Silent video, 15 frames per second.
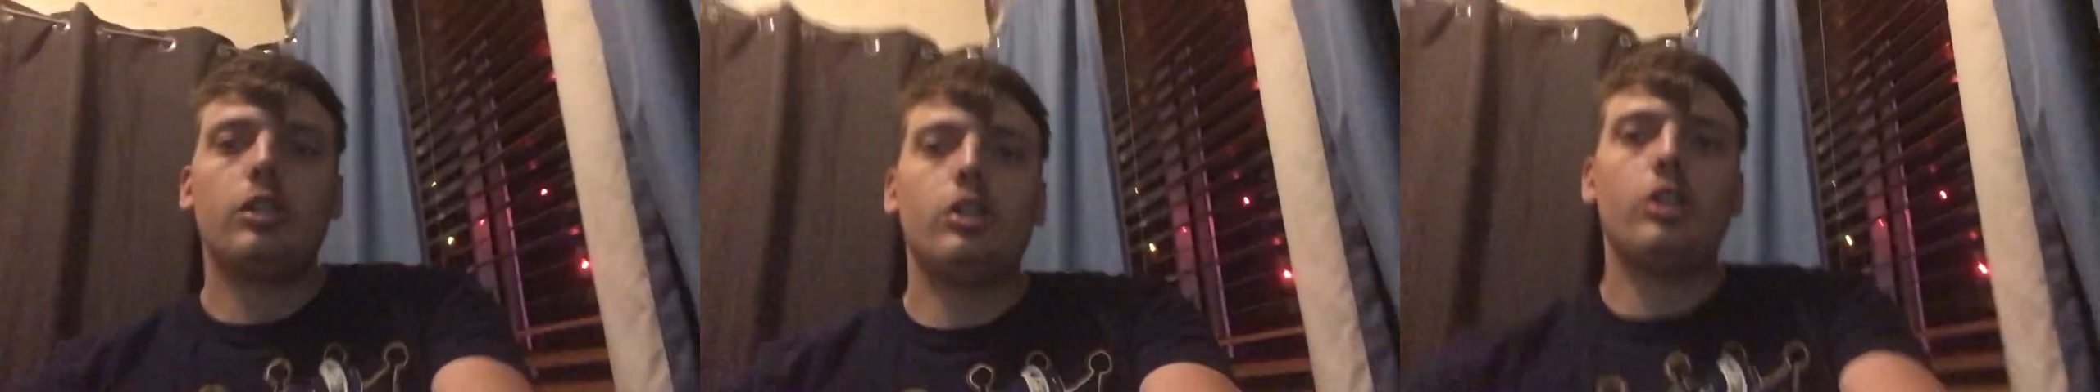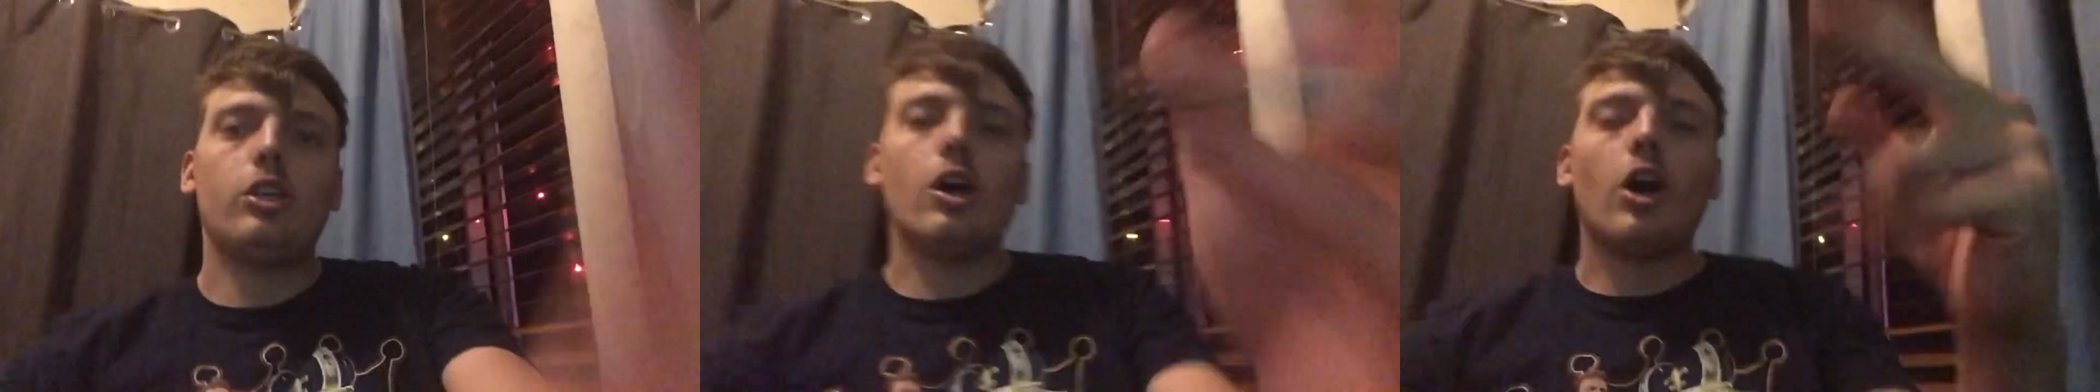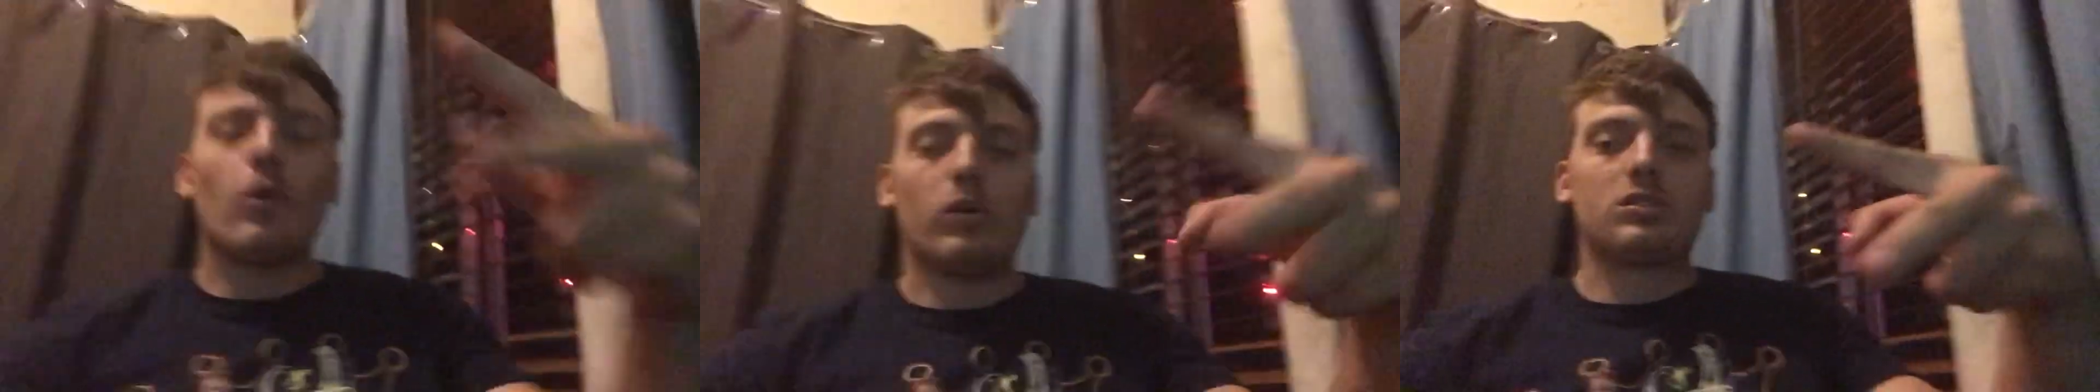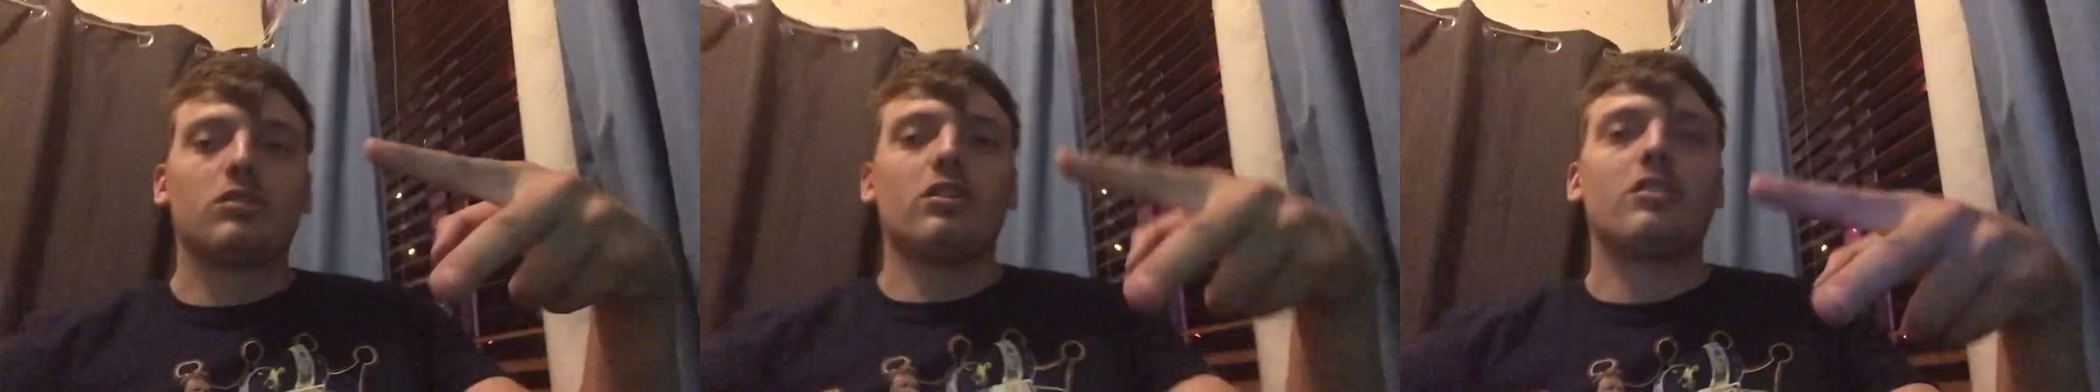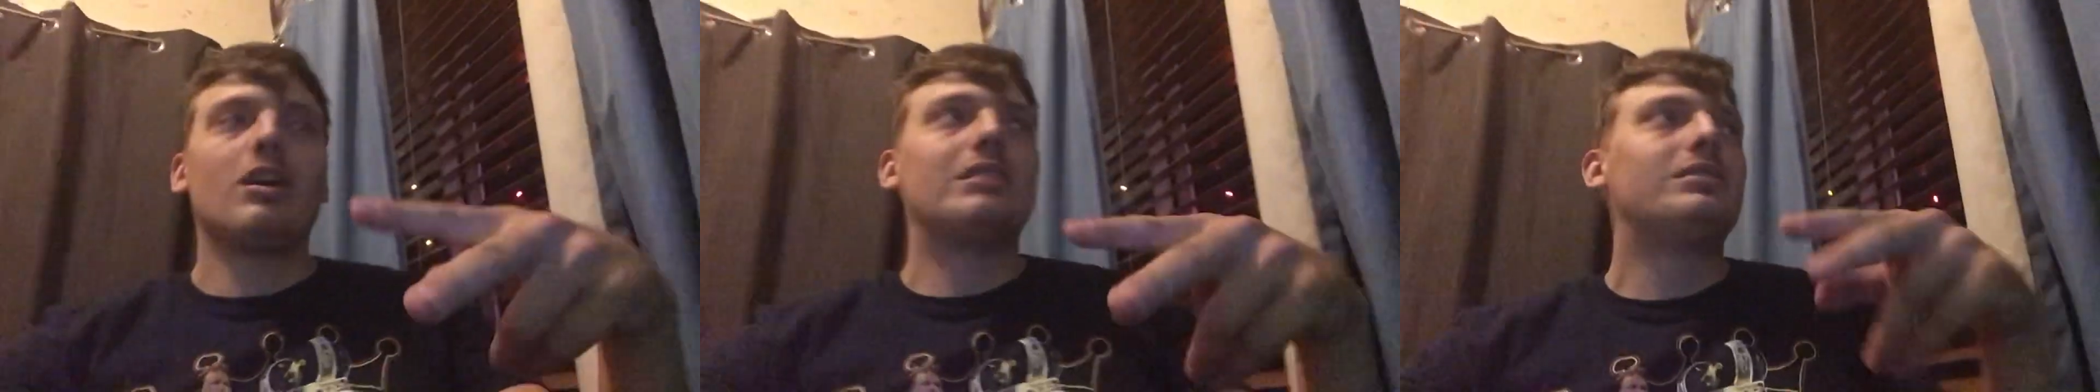Yo, what's
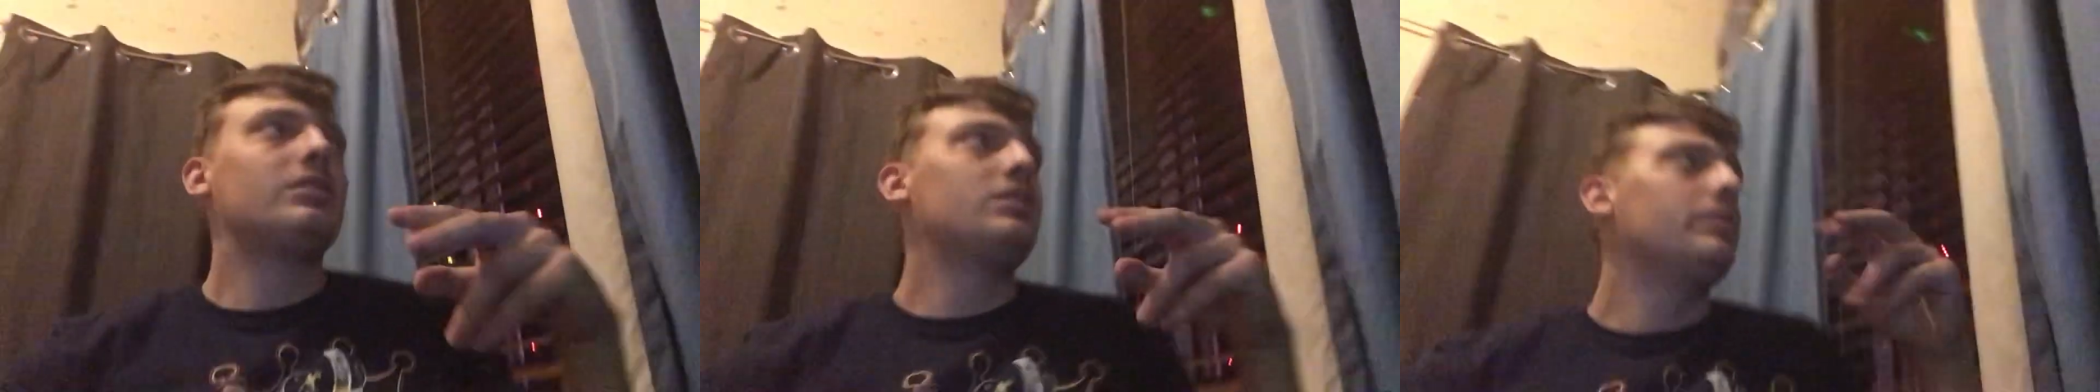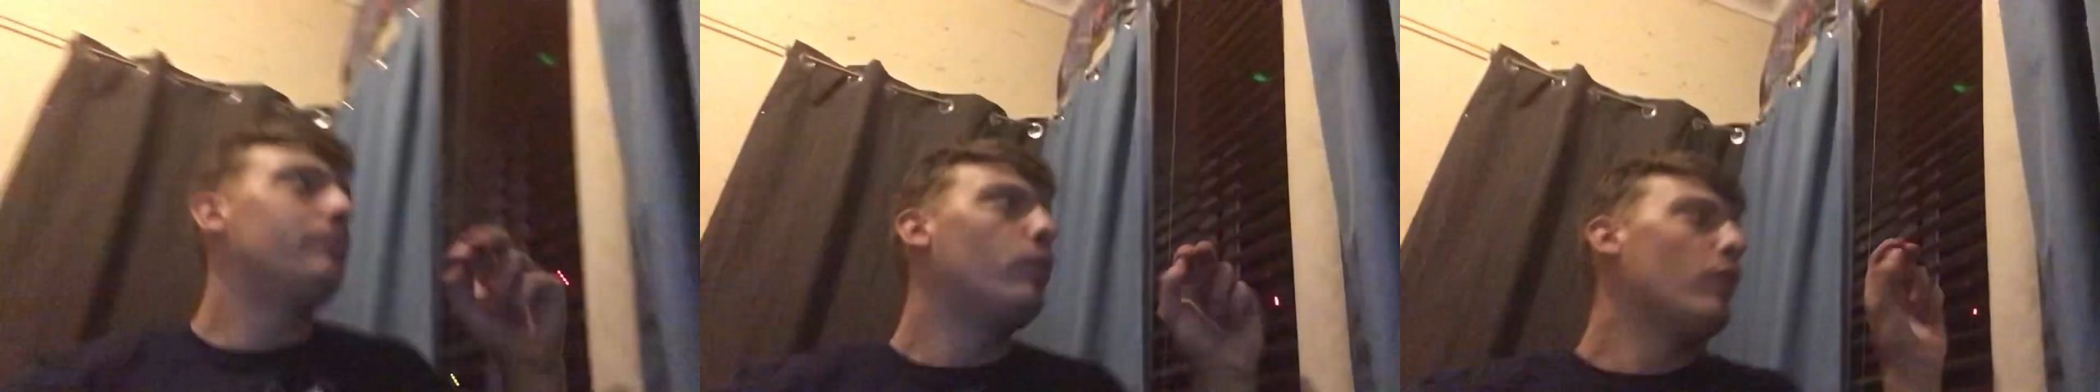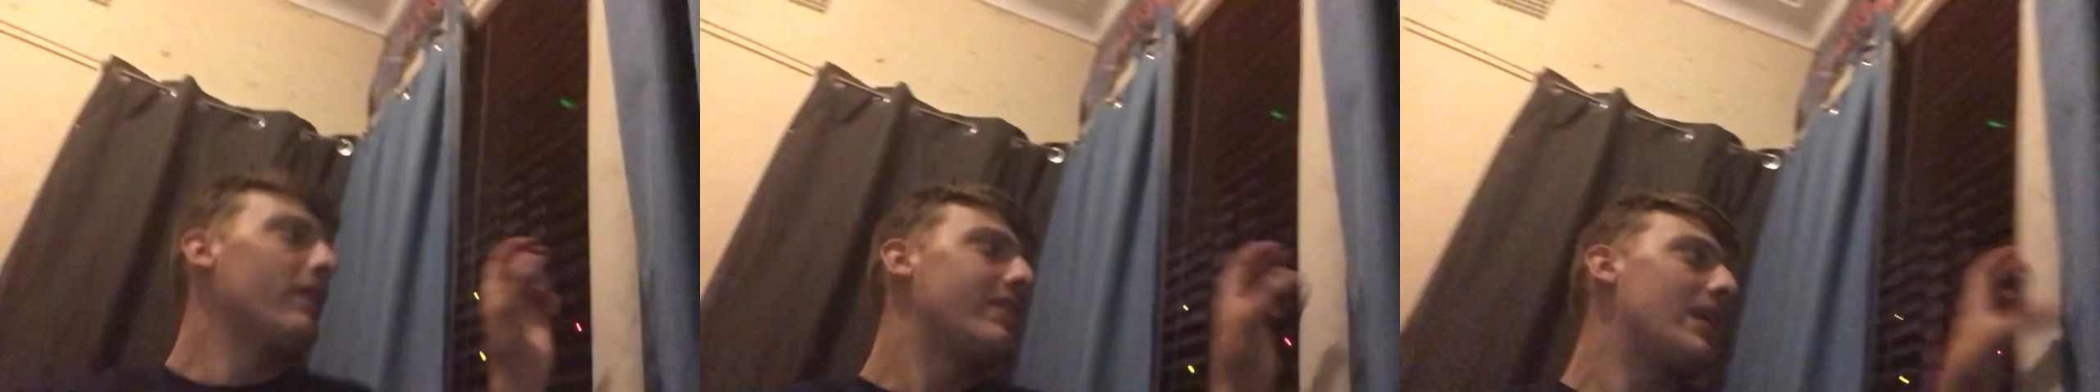good guys, it's your boy